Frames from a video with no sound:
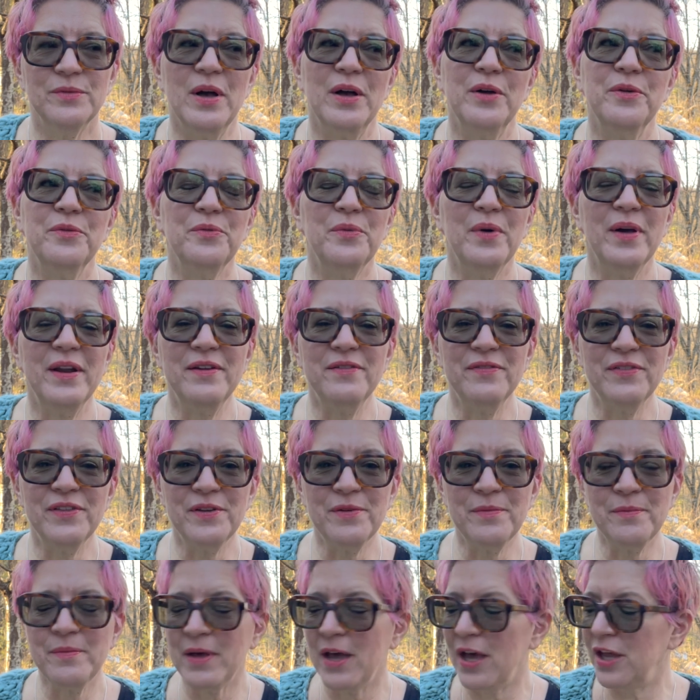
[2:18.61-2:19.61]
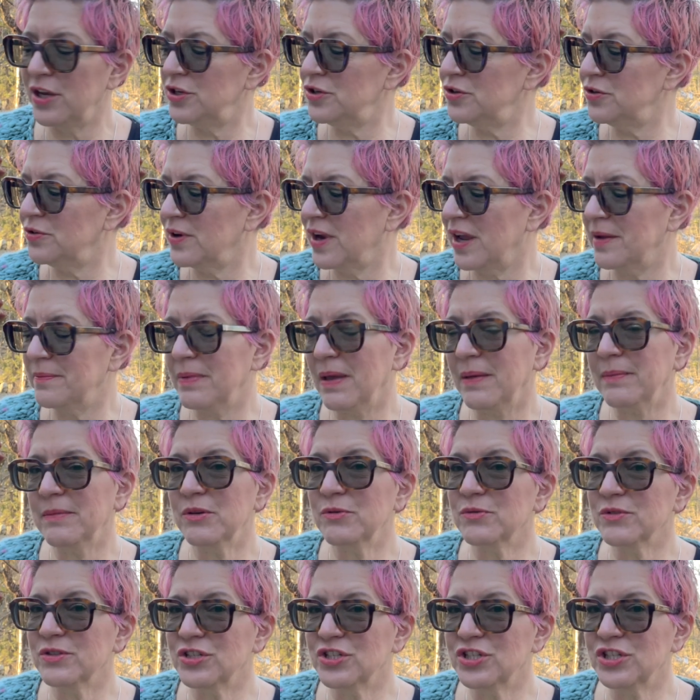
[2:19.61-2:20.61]
one of them, a new
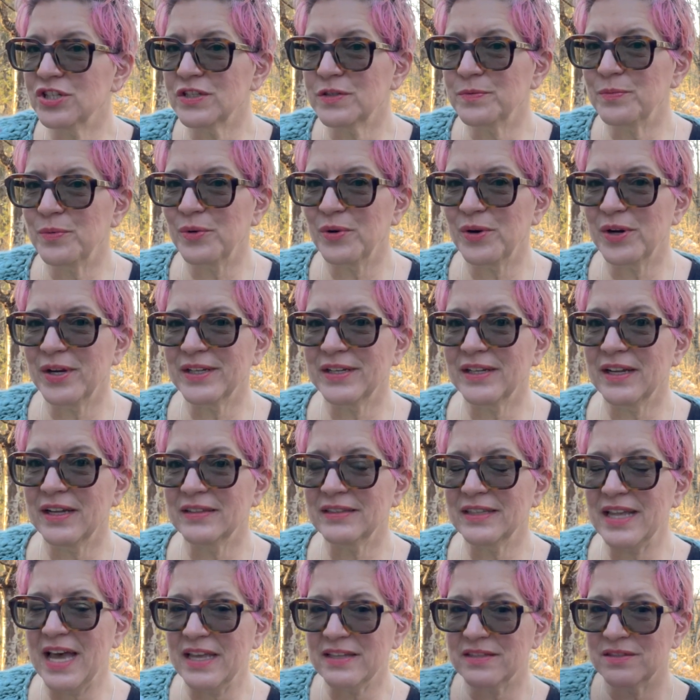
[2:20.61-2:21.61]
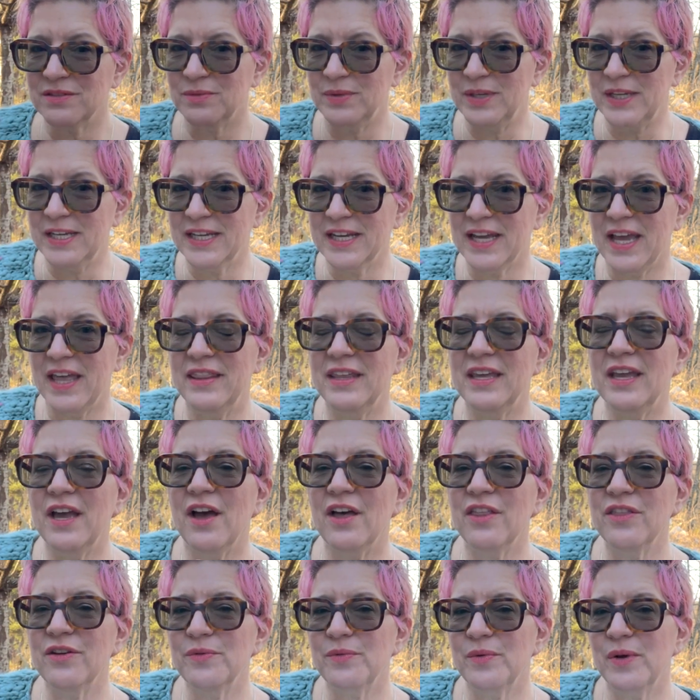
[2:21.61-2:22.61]
grandbaby was just born last week, and the
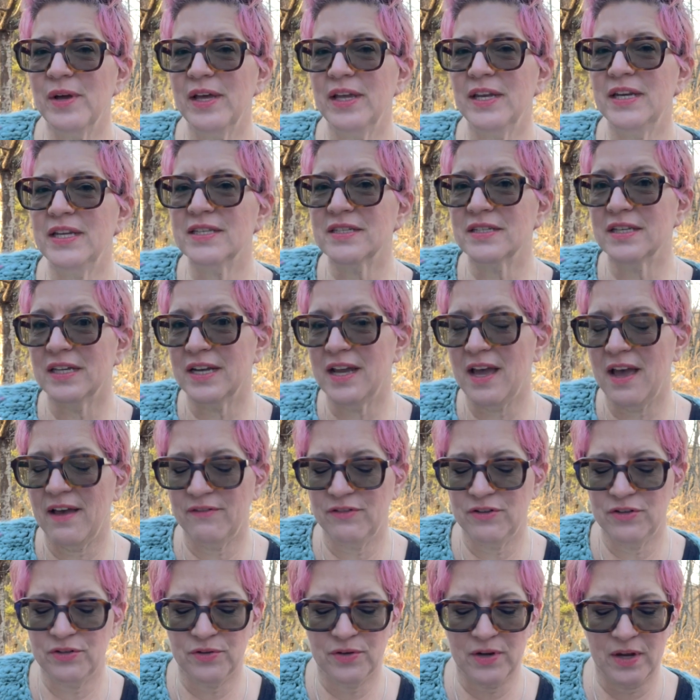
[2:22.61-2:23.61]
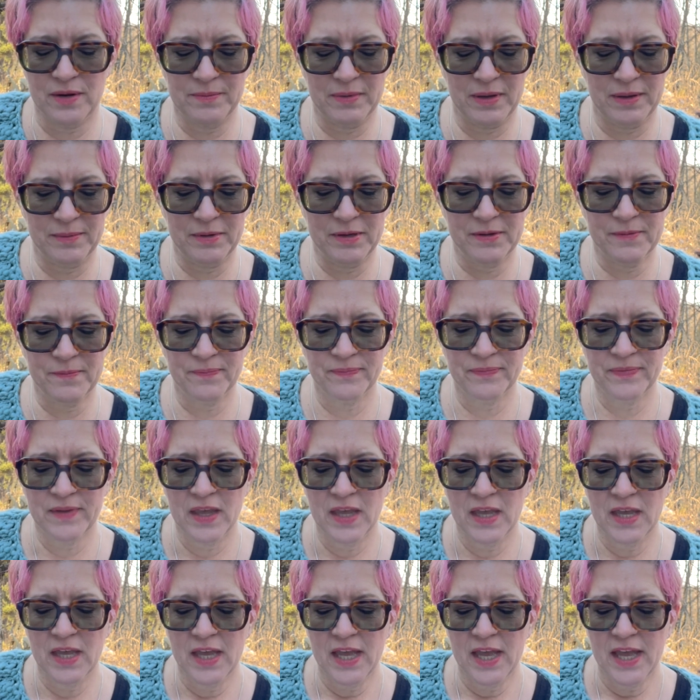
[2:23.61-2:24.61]
other one is going to have a new grandbaby.
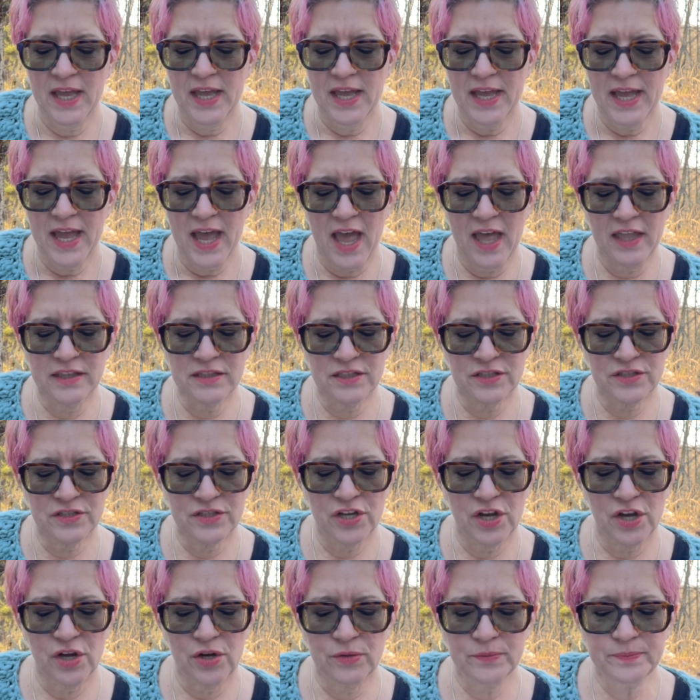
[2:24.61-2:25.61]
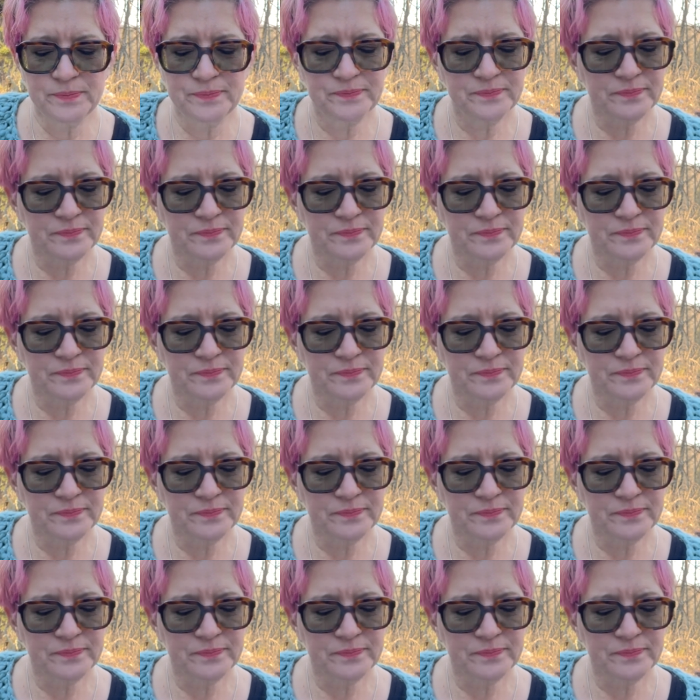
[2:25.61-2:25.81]
And so